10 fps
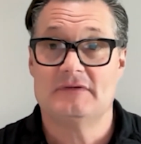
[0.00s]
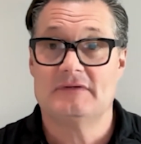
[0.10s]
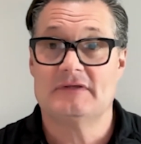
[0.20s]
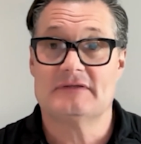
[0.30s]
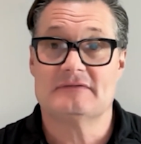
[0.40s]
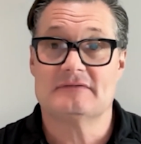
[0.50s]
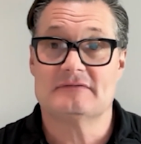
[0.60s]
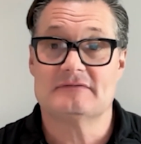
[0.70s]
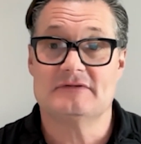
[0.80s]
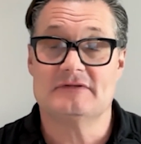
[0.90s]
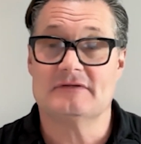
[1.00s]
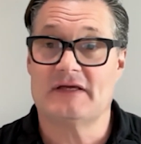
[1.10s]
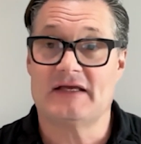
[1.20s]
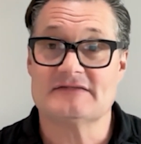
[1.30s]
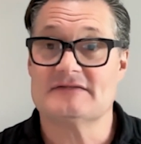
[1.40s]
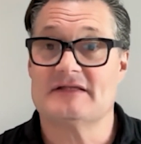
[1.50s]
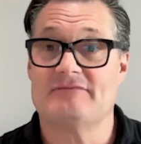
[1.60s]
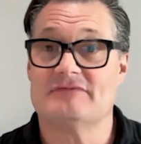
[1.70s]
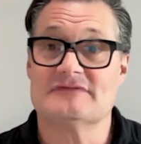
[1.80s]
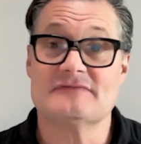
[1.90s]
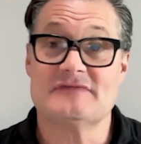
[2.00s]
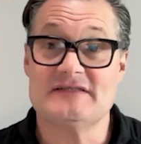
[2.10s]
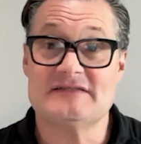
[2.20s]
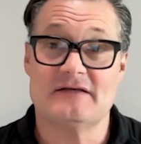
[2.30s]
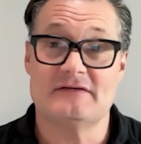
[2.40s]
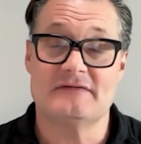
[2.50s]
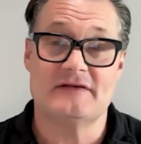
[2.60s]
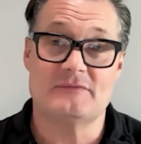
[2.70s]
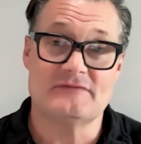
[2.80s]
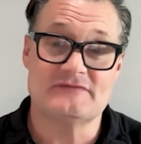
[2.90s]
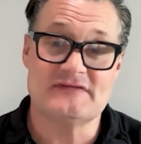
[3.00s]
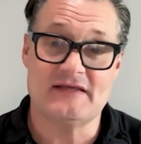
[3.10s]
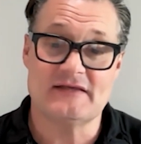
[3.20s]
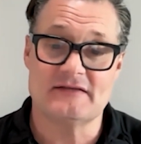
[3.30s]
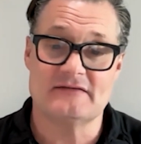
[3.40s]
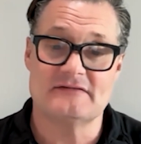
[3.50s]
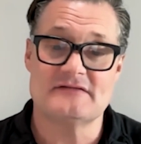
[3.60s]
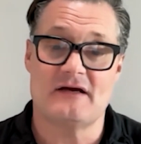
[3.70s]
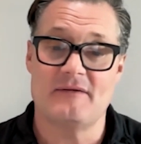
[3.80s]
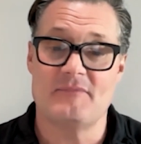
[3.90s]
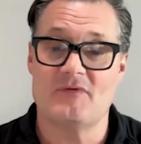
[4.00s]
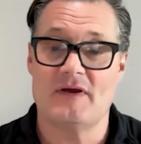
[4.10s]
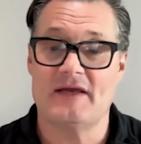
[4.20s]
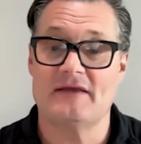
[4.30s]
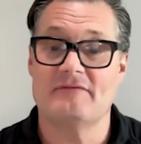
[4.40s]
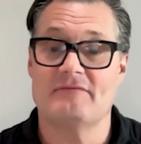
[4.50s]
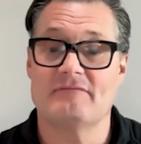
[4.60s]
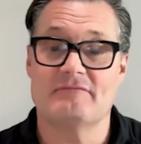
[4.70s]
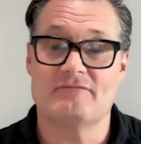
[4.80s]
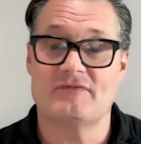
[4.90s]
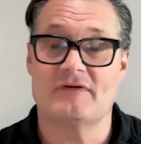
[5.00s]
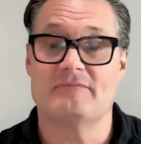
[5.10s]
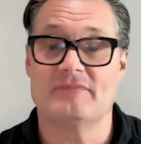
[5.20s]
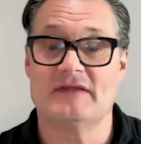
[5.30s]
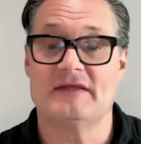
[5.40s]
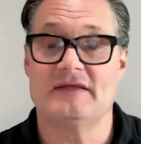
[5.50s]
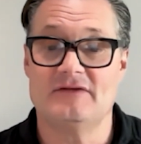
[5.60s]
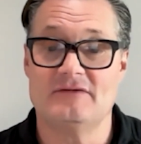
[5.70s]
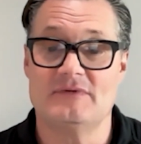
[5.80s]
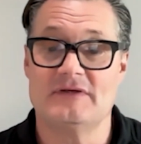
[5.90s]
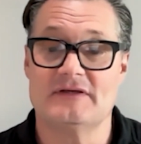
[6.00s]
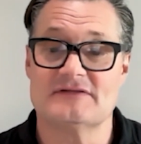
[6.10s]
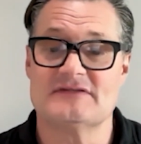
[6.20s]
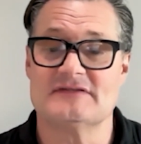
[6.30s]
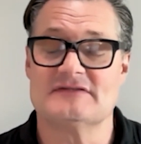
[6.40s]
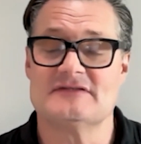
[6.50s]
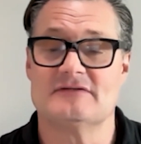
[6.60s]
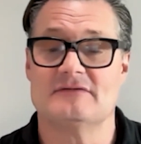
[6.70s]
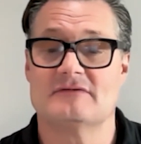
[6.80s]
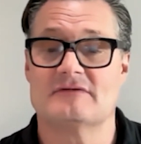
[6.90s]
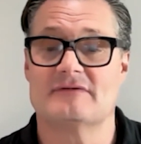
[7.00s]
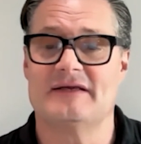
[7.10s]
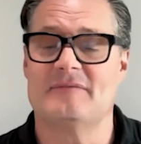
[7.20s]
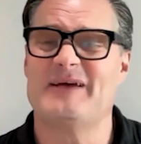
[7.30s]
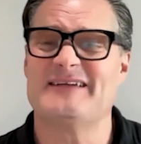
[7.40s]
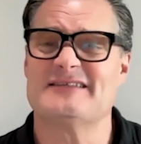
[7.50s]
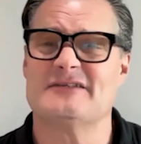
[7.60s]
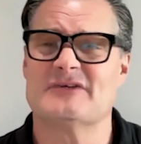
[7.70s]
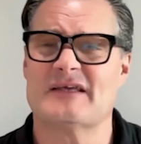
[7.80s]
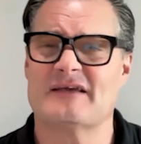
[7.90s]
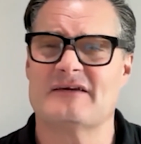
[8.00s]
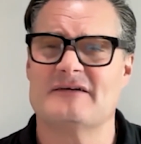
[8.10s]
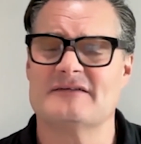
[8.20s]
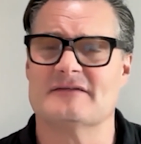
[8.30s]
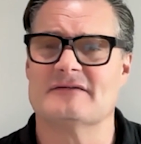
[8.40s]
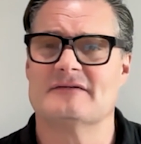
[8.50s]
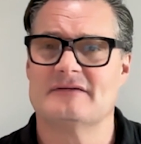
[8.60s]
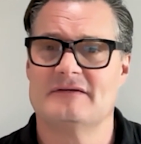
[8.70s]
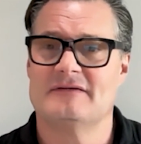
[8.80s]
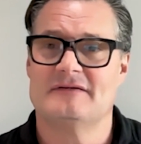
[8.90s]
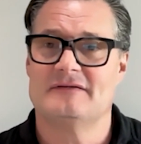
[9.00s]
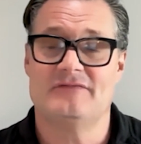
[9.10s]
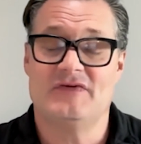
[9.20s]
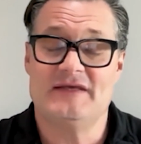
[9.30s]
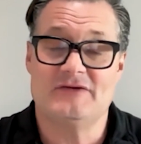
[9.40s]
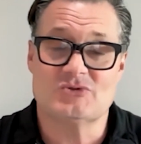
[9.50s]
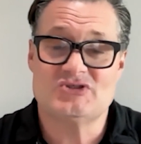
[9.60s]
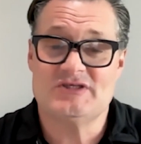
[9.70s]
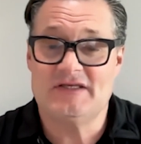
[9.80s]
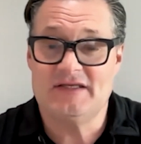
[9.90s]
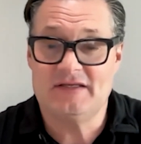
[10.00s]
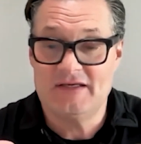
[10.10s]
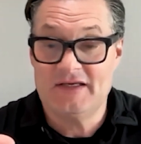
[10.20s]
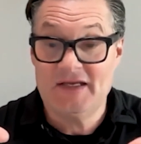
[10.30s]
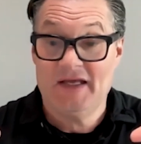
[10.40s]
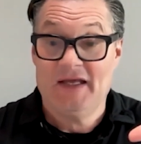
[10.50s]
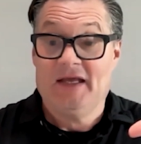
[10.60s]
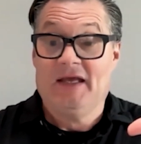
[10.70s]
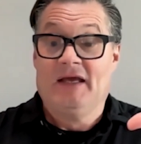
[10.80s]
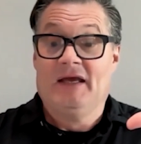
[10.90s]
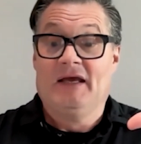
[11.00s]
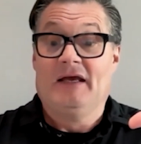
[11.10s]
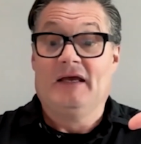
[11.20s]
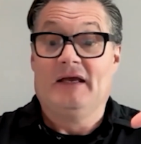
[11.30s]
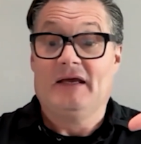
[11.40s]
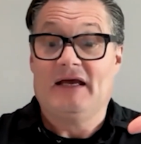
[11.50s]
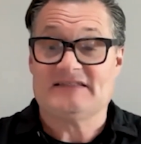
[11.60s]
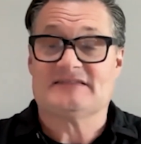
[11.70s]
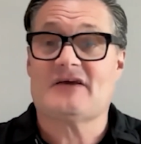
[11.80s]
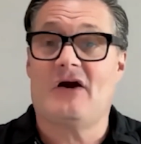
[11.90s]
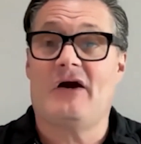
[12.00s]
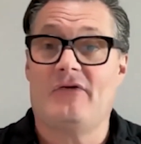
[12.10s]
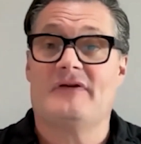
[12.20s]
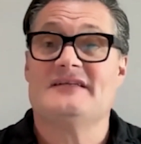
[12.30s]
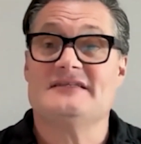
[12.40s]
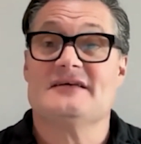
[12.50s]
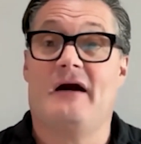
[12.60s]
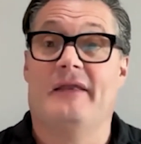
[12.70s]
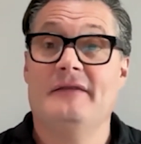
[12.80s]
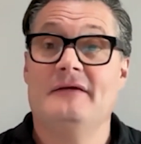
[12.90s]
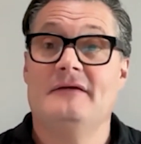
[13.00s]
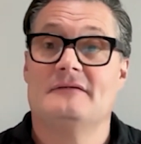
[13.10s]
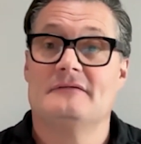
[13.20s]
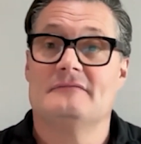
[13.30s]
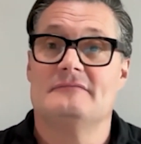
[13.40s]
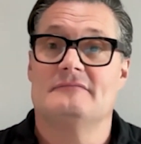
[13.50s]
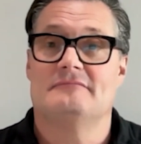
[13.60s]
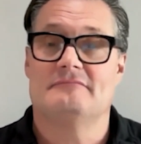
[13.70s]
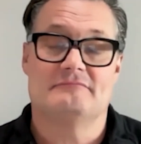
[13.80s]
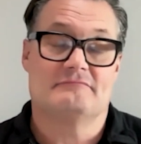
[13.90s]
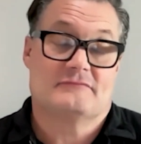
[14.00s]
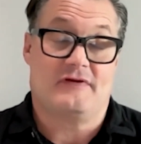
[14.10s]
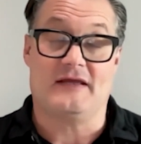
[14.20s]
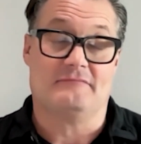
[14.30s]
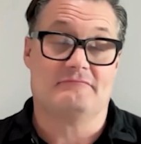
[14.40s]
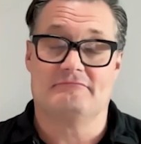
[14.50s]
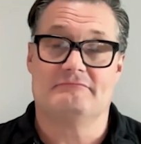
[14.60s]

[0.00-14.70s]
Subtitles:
And, it has levels of detail that would have taken time away from the UE artist to create a better looking garden. If he or she has a sky already done, great.